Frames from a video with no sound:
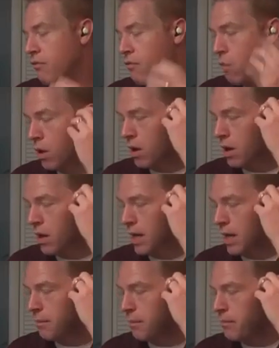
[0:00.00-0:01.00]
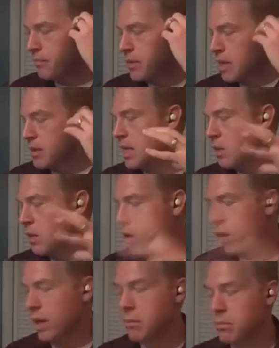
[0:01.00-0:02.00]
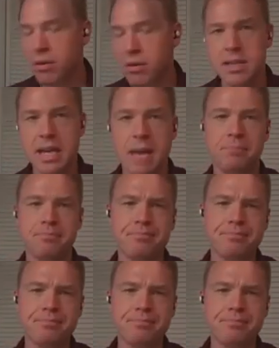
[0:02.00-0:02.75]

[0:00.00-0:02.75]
for um, the working prototype